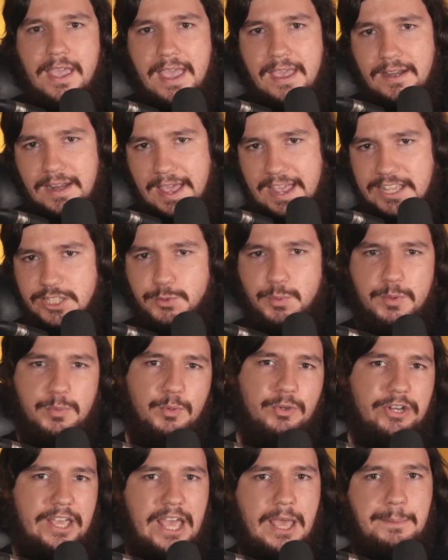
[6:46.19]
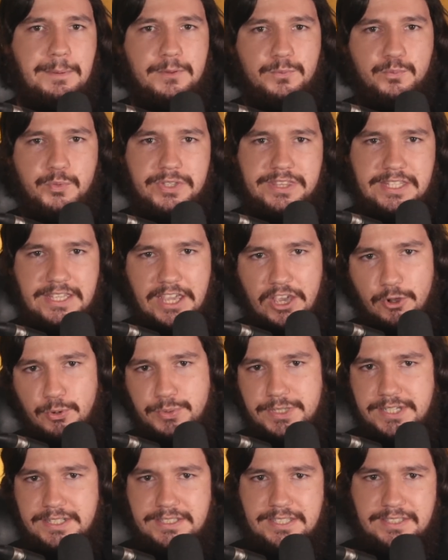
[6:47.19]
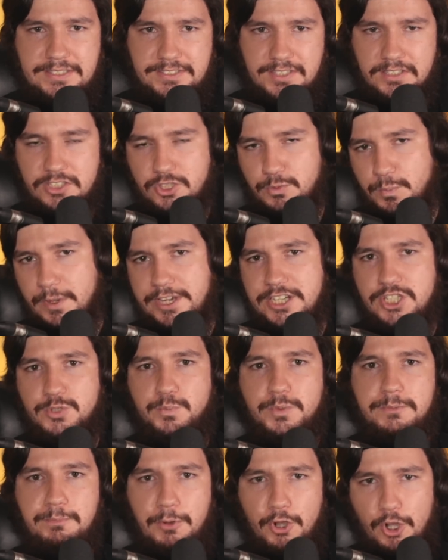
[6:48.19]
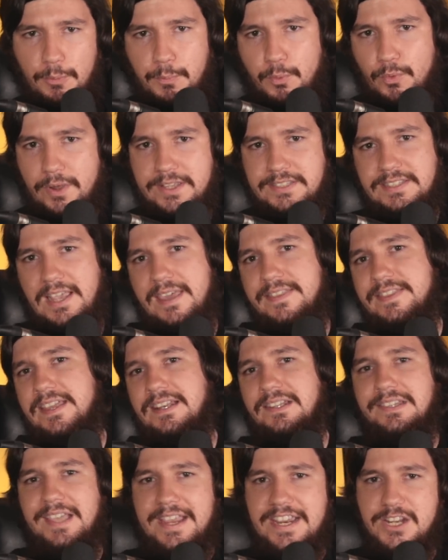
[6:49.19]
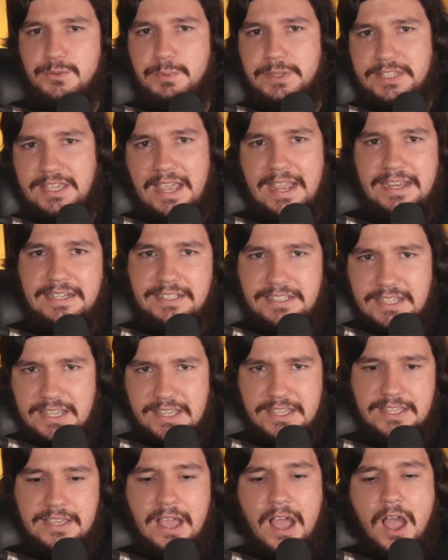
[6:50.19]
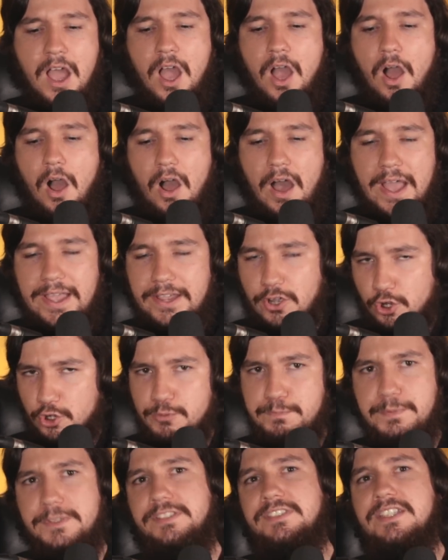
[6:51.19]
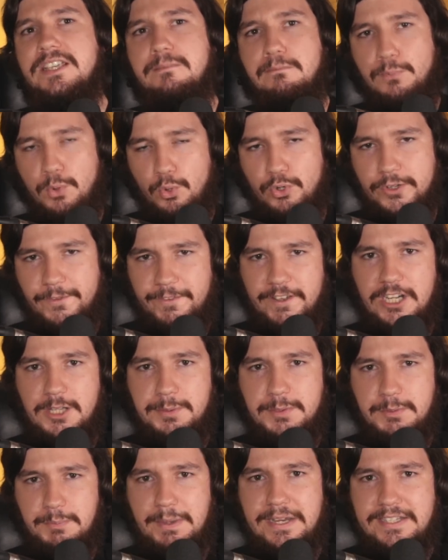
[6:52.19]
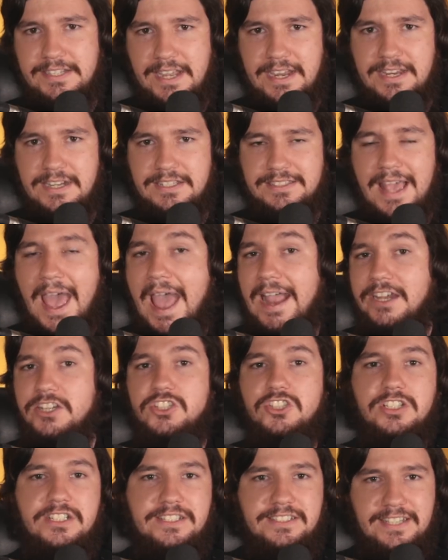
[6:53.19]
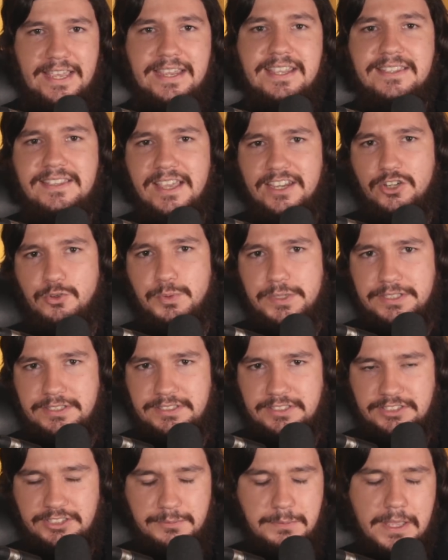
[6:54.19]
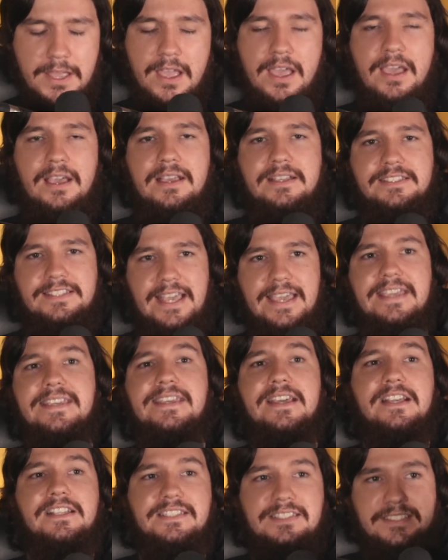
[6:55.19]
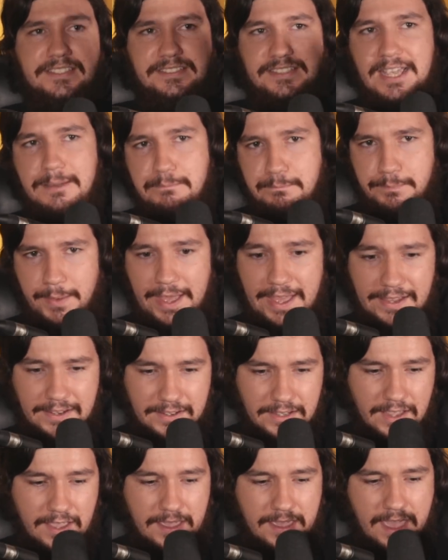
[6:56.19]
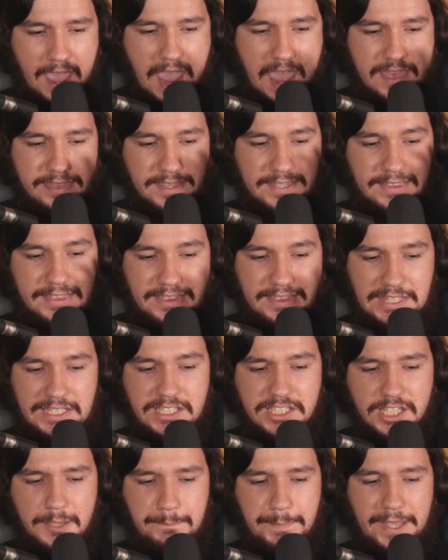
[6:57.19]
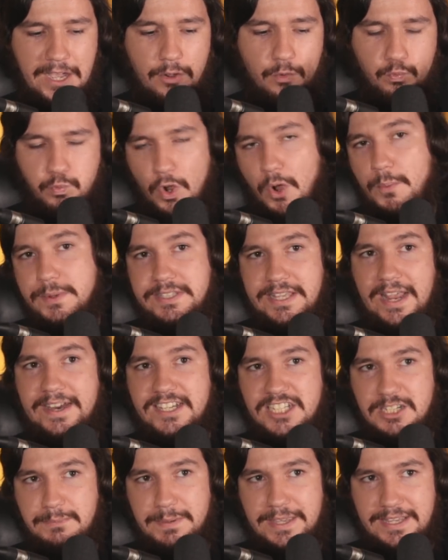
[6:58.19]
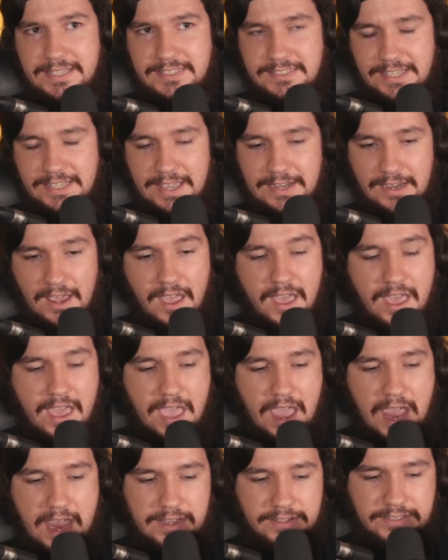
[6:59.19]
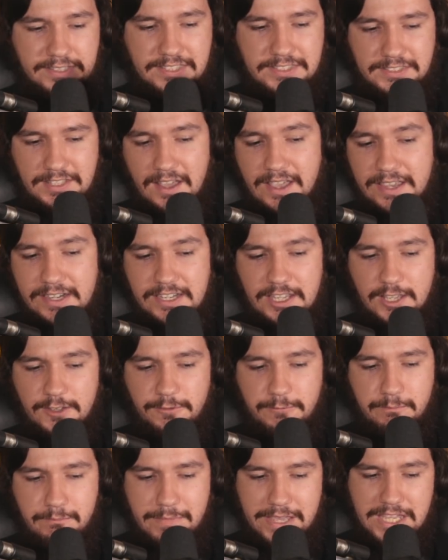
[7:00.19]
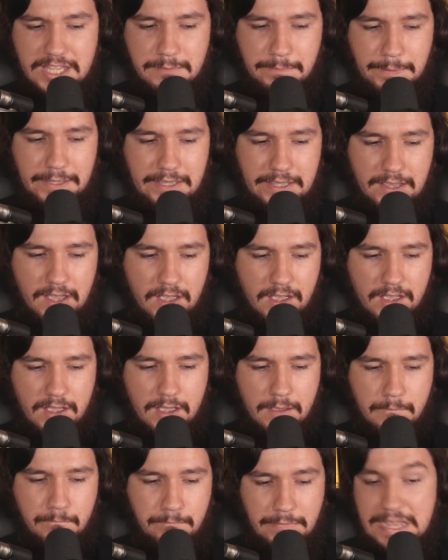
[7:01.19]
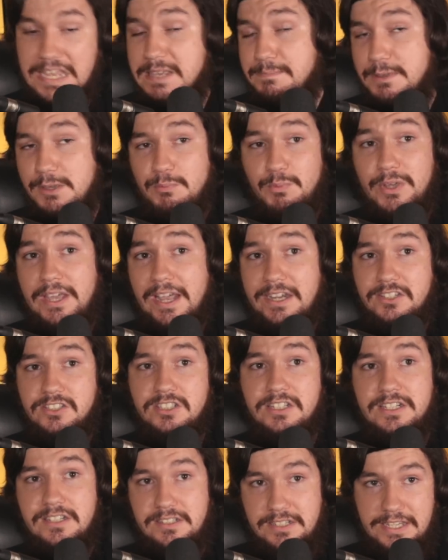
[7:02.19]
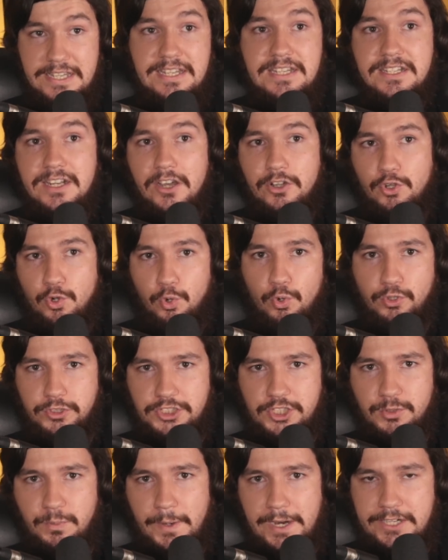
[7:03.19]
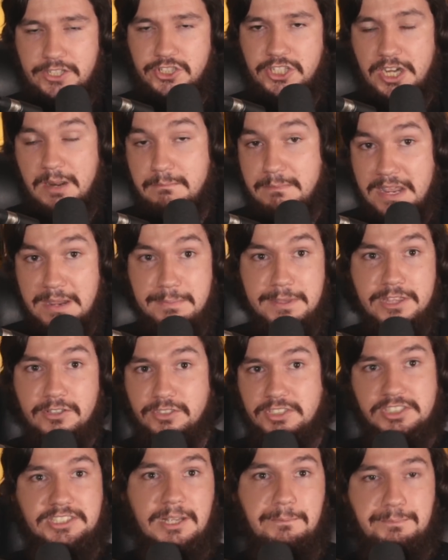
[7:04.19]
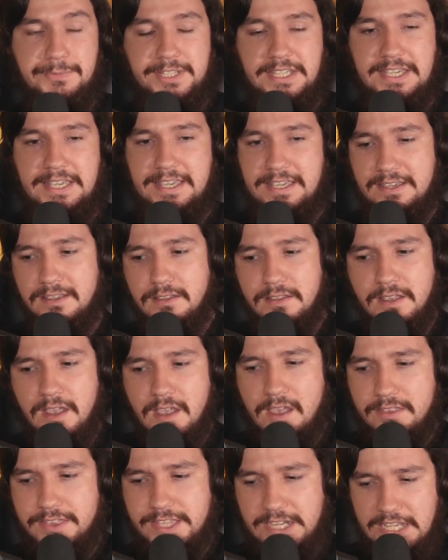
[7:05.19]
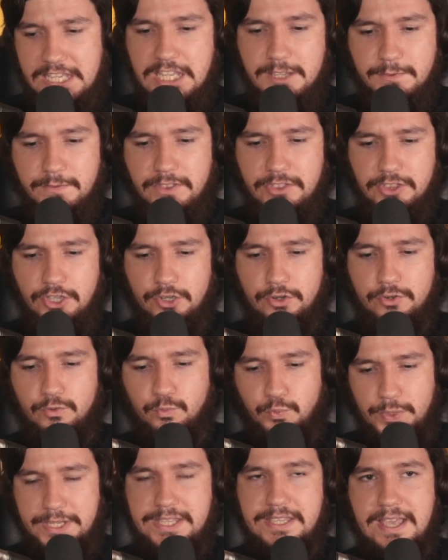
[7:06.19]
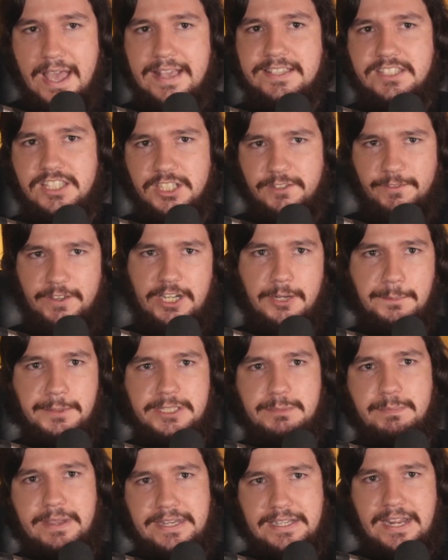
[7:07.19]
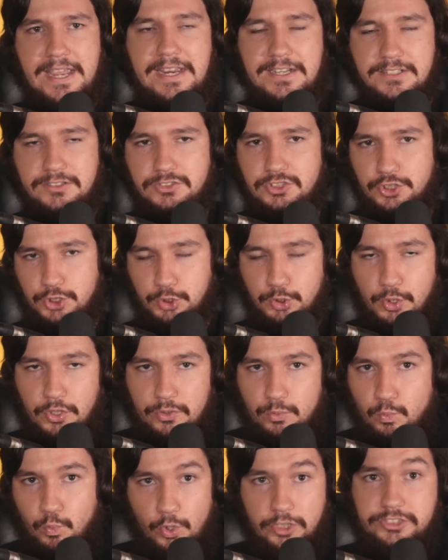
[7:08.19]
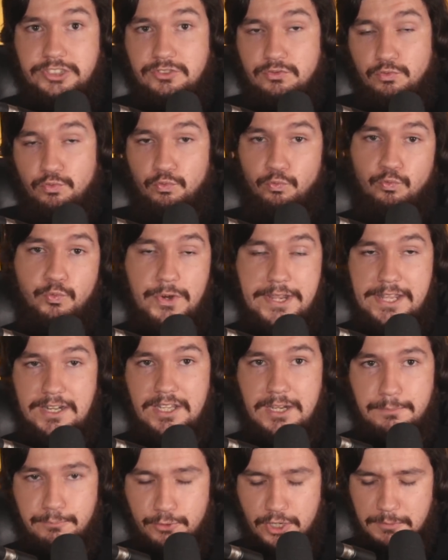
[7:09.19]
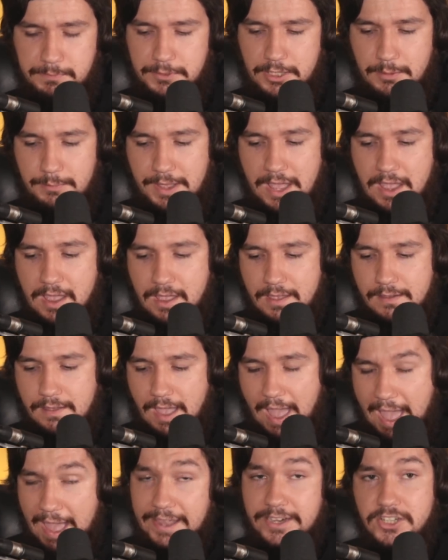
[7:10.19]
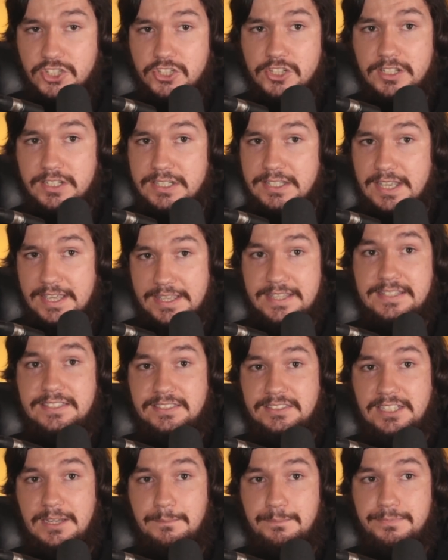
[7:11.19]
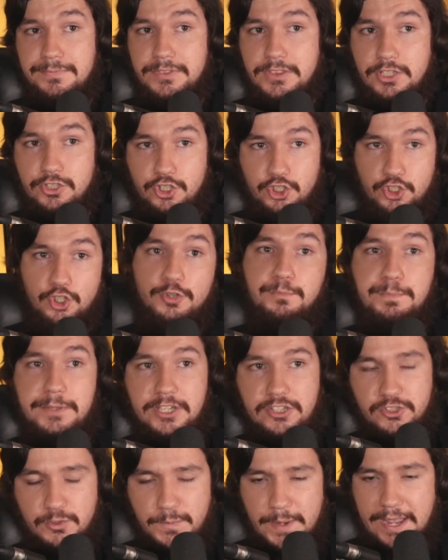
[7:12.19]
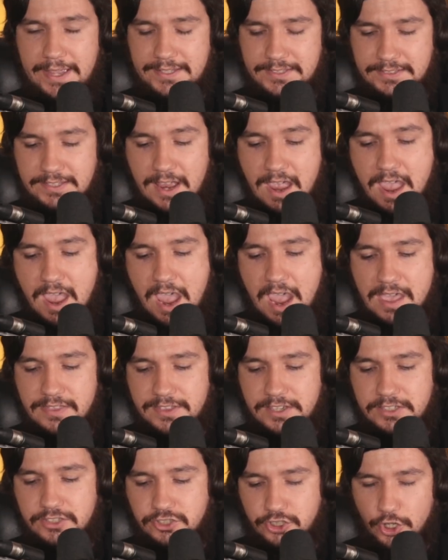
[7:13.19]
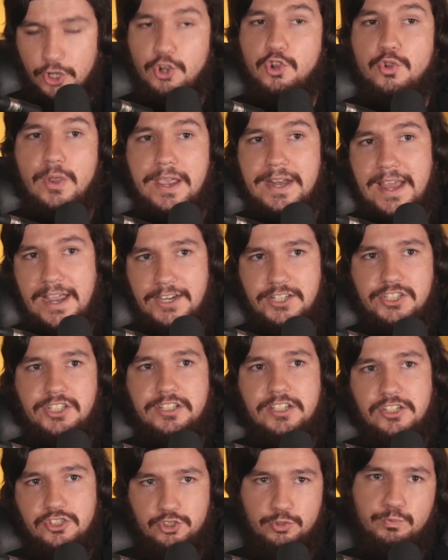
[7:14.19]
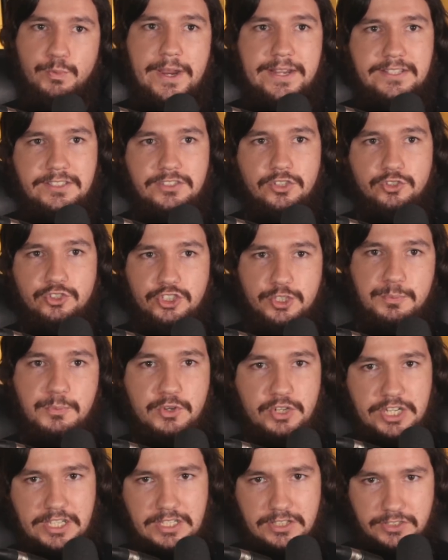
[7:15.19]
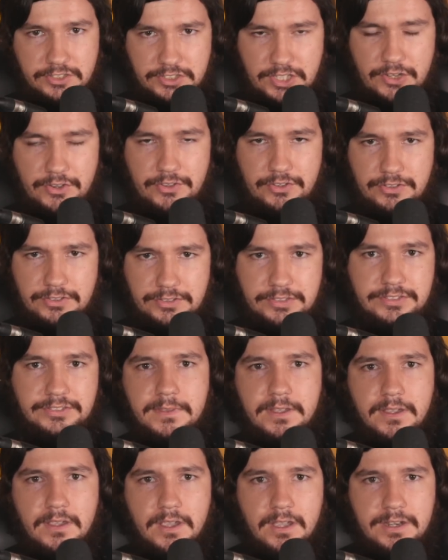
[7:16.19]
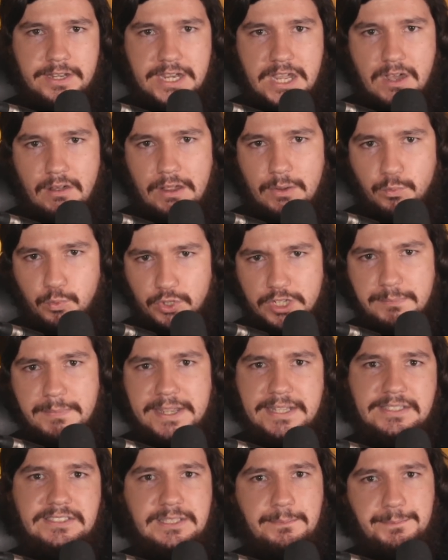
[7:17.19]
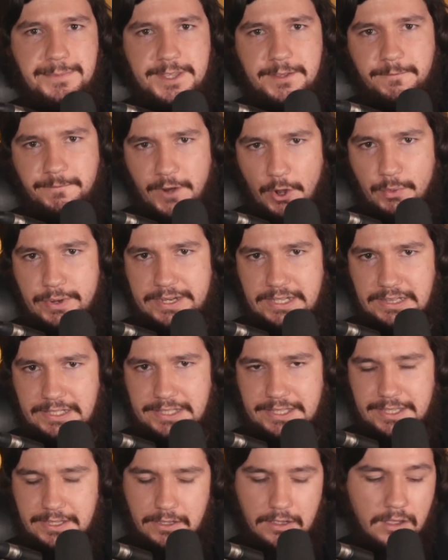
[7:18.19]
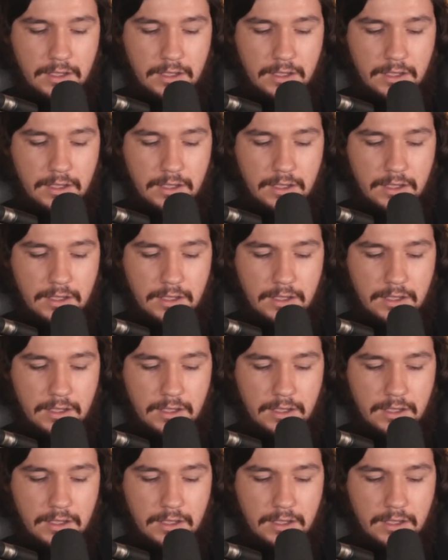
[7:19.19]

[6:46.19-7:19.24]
And as with what happened with the LTT situation with PopOS and then later with KDE, I hope to see more developers and maintainers actually take that criticism, take a step back, and then think about what was actually being said and decide if maybe maybe we actually need a course correction and maybe there's something here that even though we as the developers and maintainers thought wasn't really a problem actually is something that should be addressed and then go and actually address those community concerns now, I want to make something very clear.